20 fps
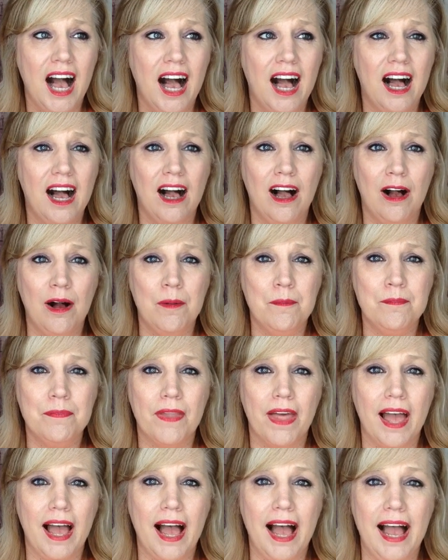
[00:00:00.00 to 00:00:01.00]

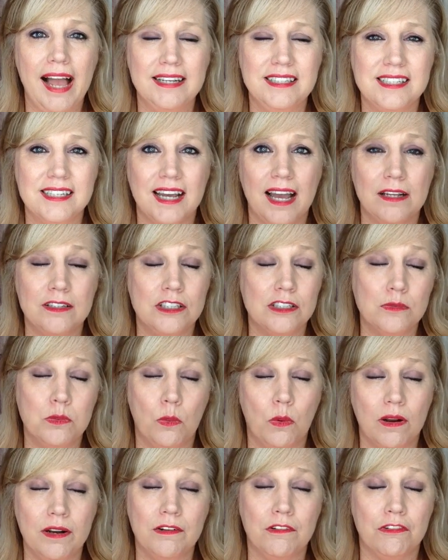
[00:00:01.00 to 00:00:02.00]
I just
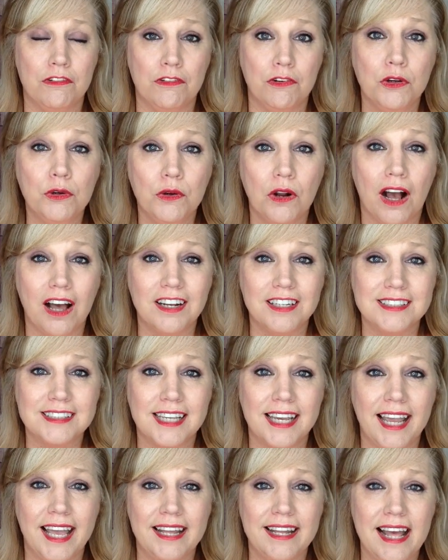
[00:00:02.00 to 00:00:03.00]
wanted food,
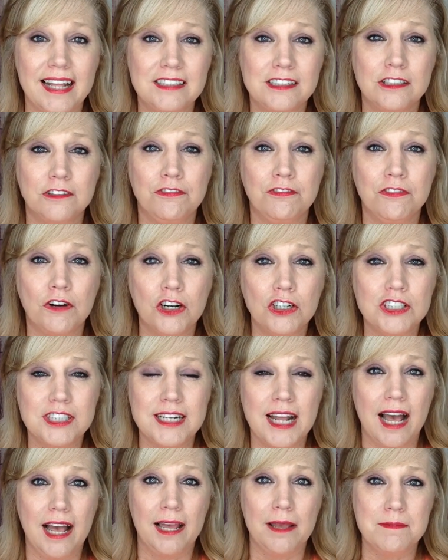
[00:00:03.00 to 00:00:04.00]
honestly. And that's the
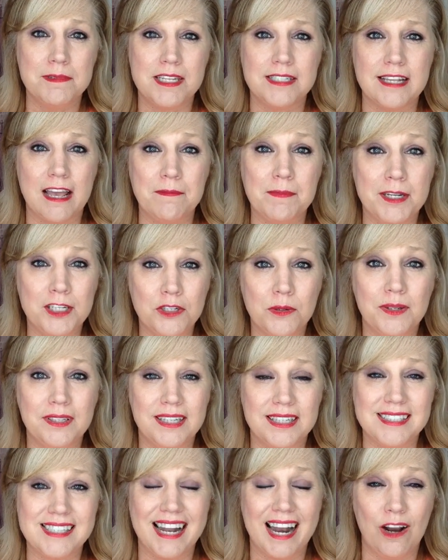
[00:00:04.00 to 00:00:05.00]
first time since I've been
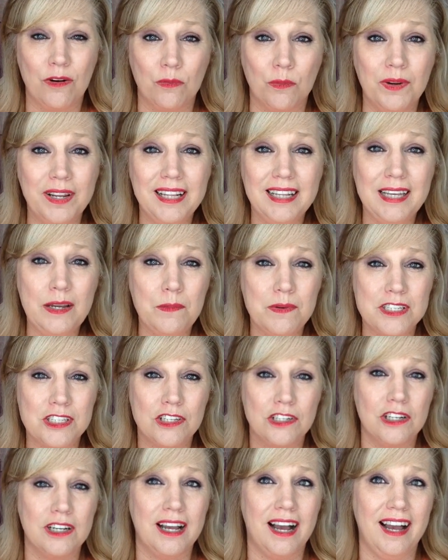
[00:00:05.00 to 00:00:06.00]
doing this that I really
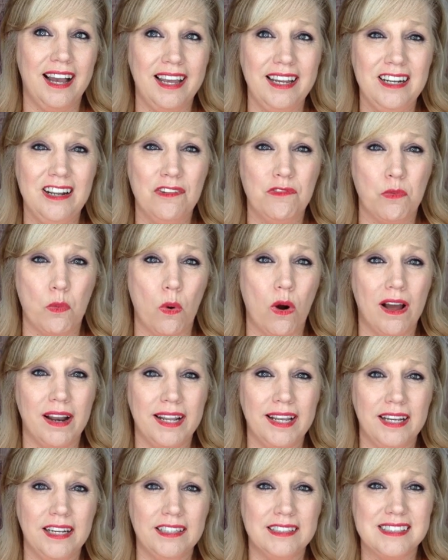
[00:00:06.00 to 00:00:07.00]
was kind of
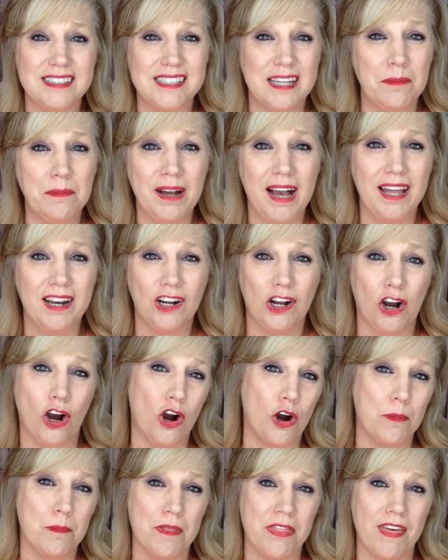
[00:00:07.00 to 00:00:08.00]
wanting some kind of
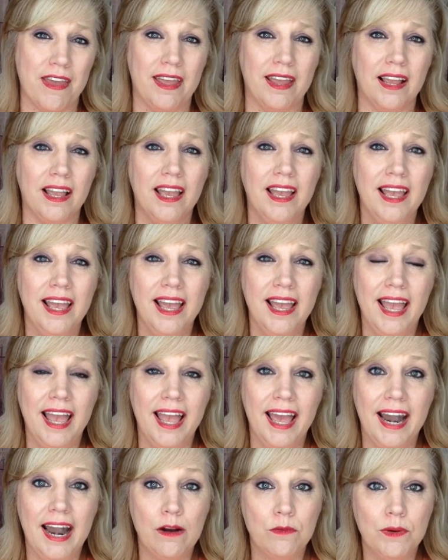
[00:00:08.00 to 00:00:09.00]
carb thing.
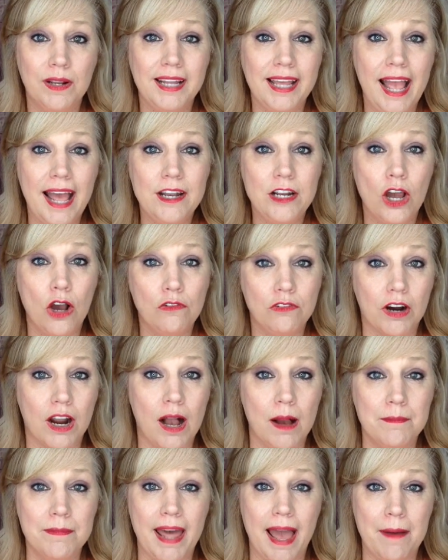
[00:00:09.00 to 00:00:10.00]
And I really had to
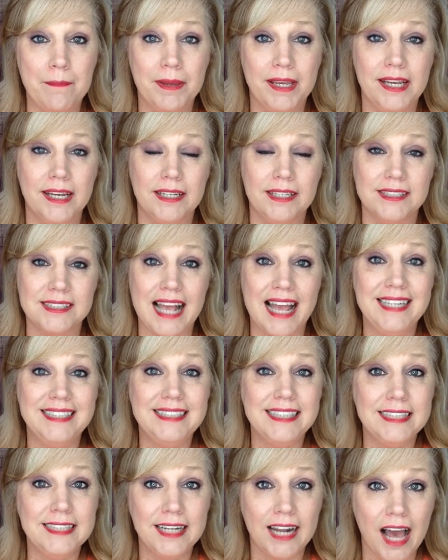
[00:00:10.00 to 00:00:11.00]
overcome that because I
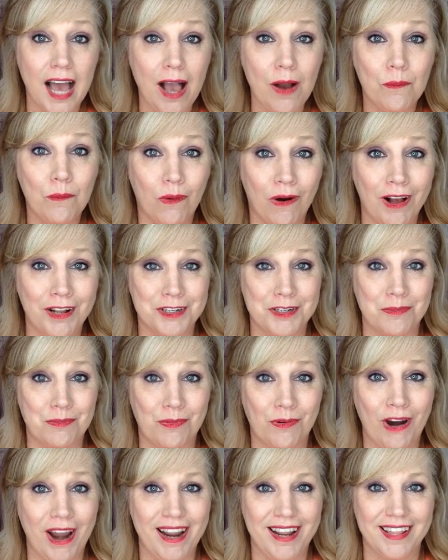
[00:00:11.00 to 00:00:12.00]
did not want to
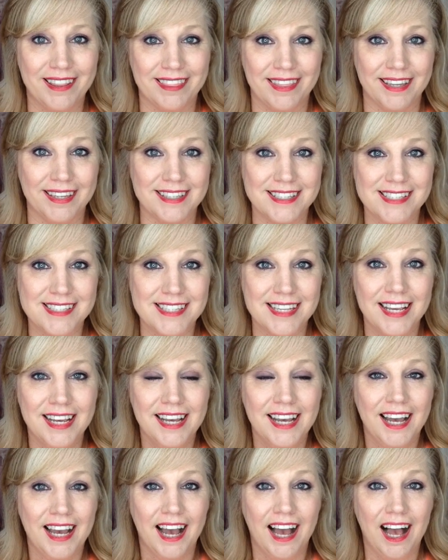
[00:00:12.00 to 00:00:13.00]
break this
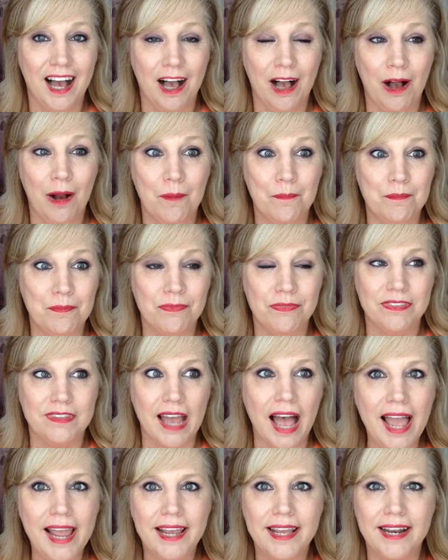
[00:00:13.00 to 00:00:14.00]

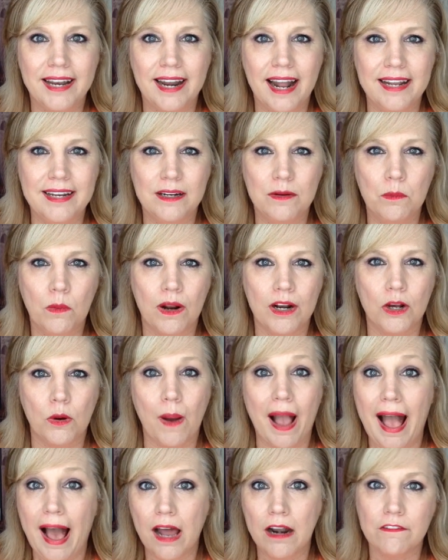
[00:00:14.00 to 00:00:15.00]
diet, and I didn't want to
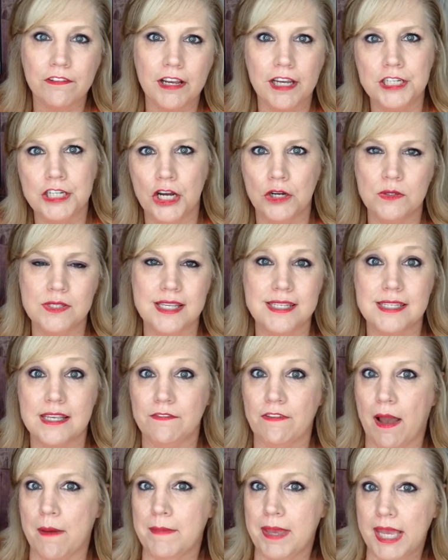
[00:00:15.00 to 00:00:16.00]
go out of ketosis
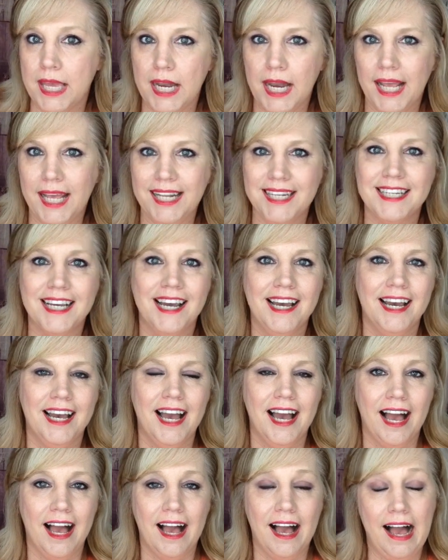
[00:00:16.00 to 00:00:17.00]
if I'm in it.
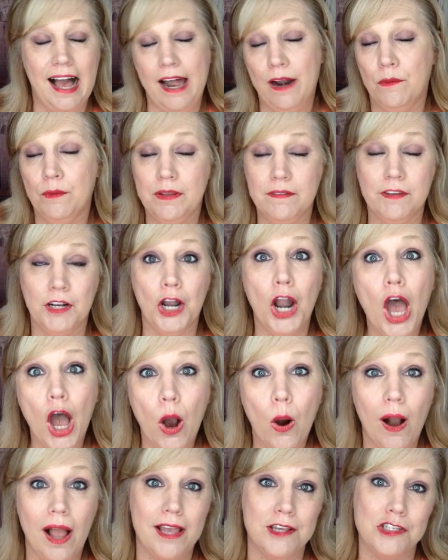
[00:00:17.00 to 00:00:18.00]
I don't even
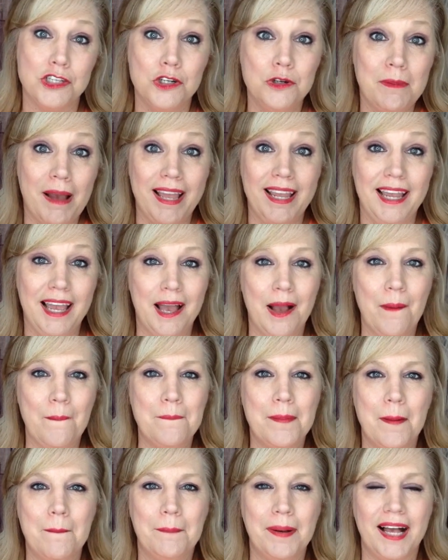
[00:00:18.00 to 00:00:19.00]
know. I assume I
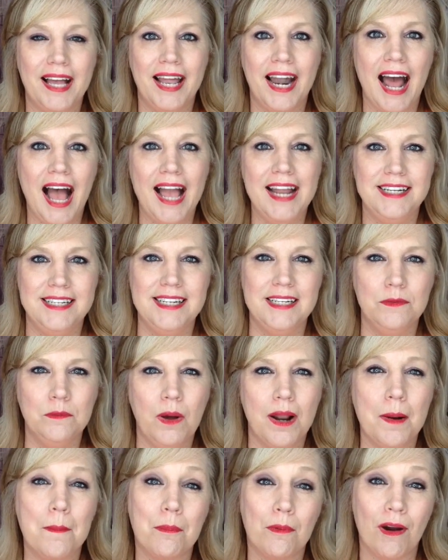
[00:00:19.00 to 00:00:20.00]
am, but I didn't
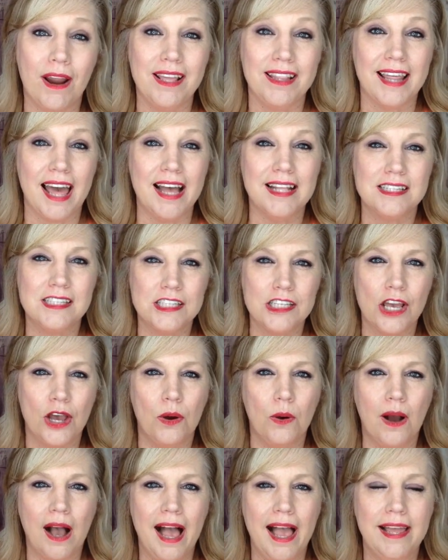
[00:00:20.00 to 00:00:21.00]
want to break that.
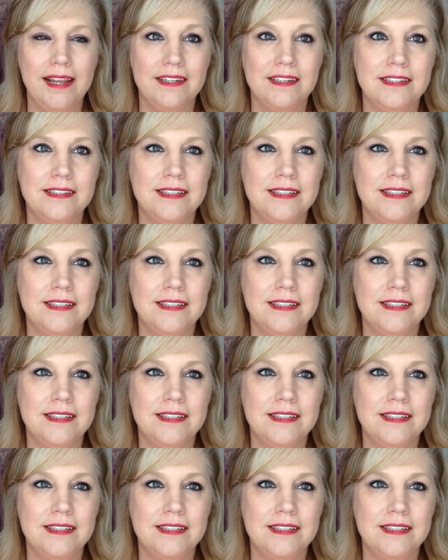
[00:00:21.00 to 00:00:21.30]
So I